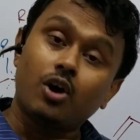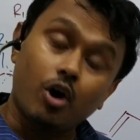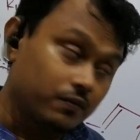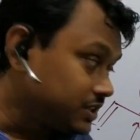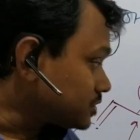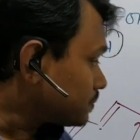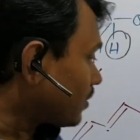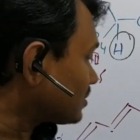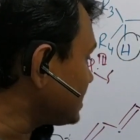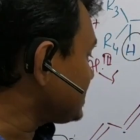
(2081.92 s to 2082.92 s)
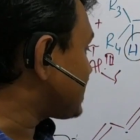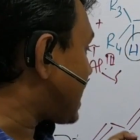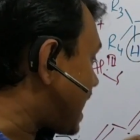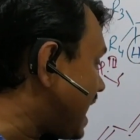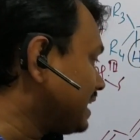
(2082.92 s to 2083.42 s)
of this
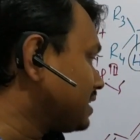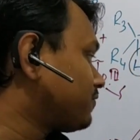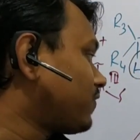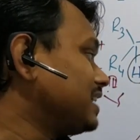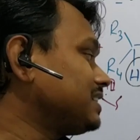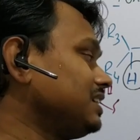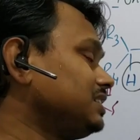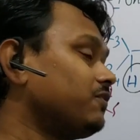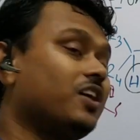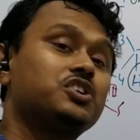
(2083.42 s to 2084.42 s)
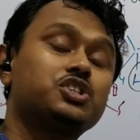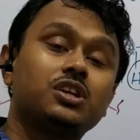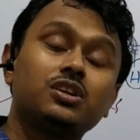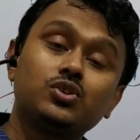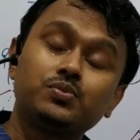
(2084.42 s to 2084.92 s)
process, and finally the
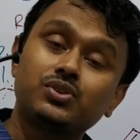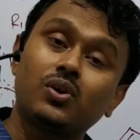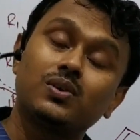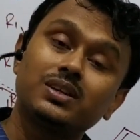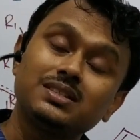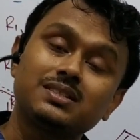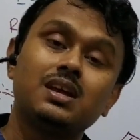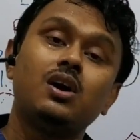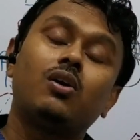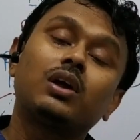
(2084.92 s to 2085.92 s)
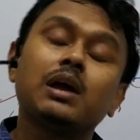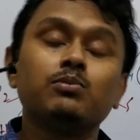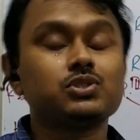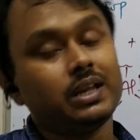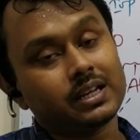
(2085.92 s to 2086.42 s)
functional group tolerance or
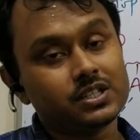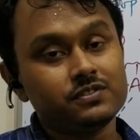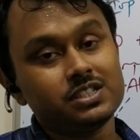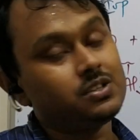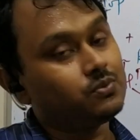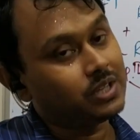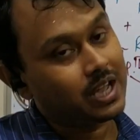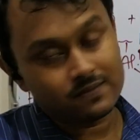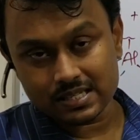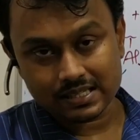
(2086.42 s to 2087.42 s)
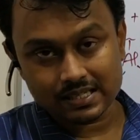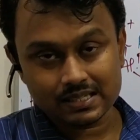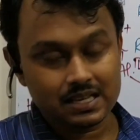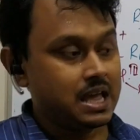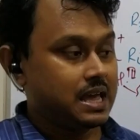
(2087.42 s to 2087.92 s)
chemoselectivity we have
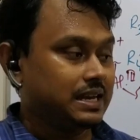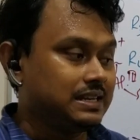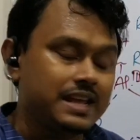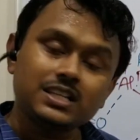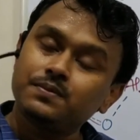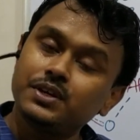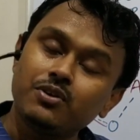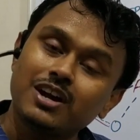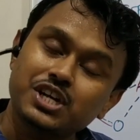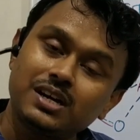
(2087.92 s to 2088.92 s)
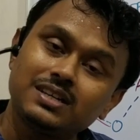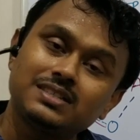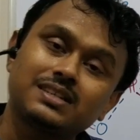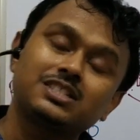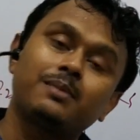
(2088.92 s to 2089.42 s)
discussed. In next video I shall
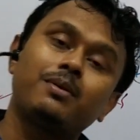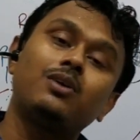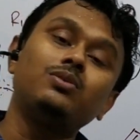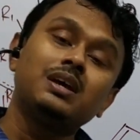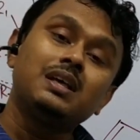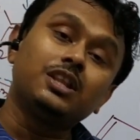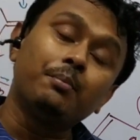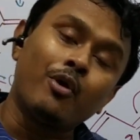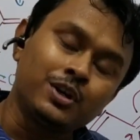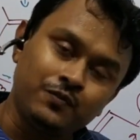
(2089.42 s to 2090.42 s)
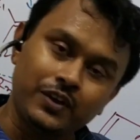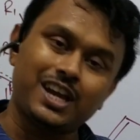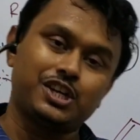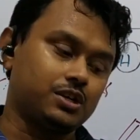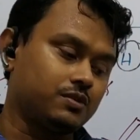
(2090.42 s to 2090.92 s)
discuss about the
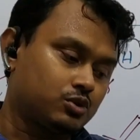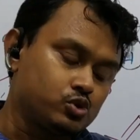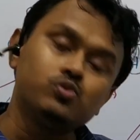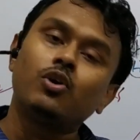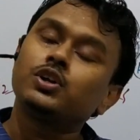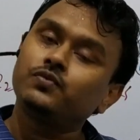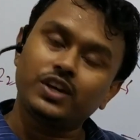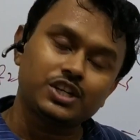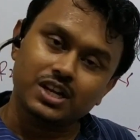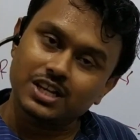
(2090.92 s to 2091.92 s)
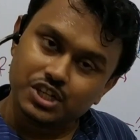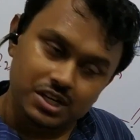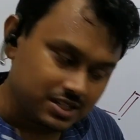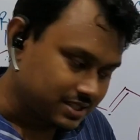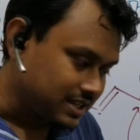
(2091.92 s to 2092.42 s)
modification, two modification I
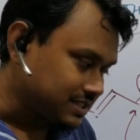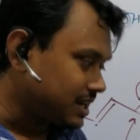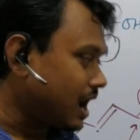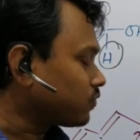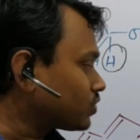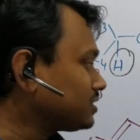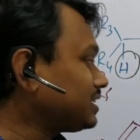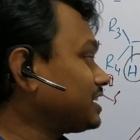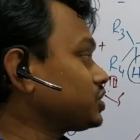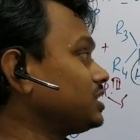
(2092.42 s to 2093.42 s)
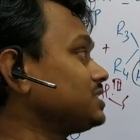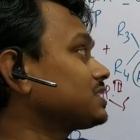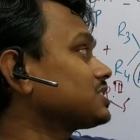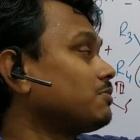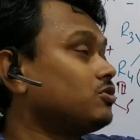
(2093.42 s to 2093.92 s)
shall discuss, and after that I shall
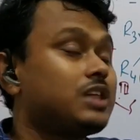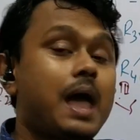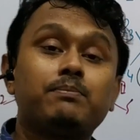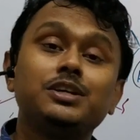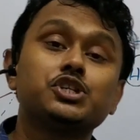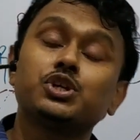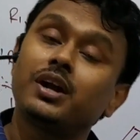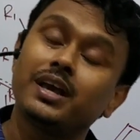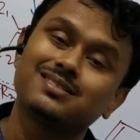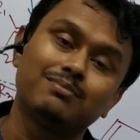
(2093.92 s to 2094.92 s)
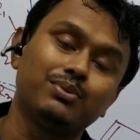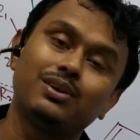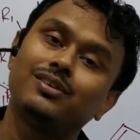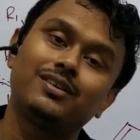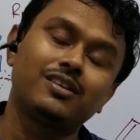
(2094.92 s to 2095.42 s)
discuss about the application and example
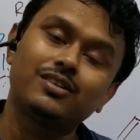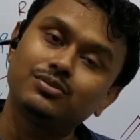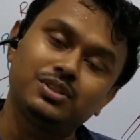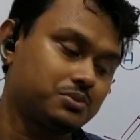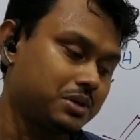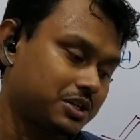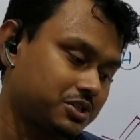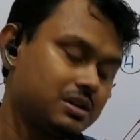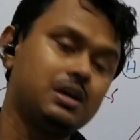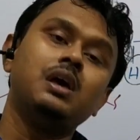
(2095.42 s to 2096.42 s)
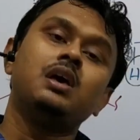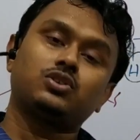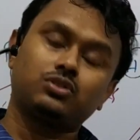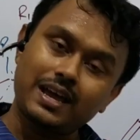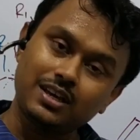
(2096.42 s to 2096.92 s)
related to this reaction.
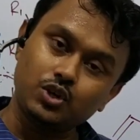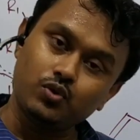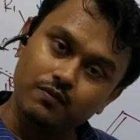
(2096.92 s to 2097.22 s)
So thank you